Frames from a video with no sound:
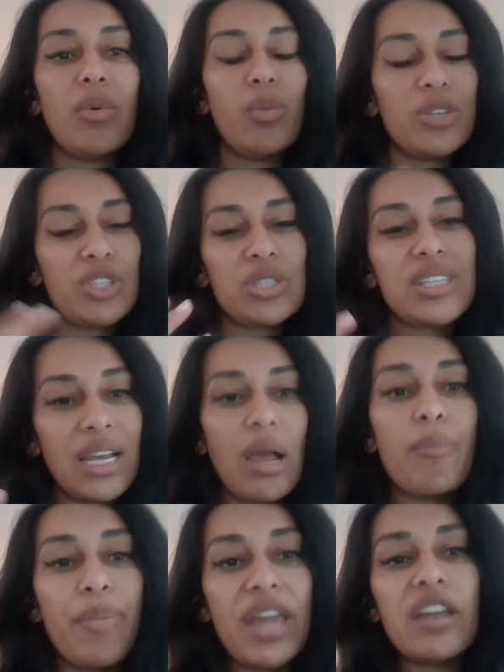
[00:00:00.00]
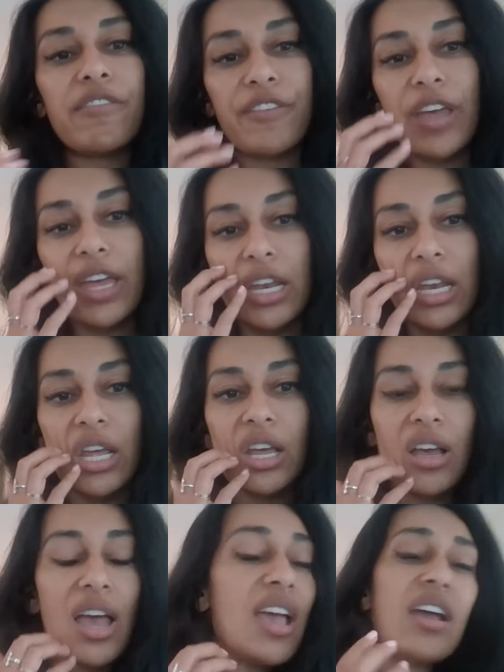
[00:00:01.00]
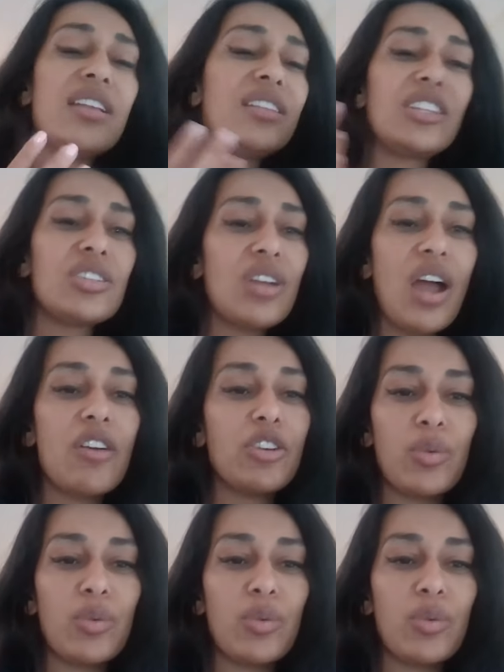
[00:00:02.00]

which is like a benefit. And they're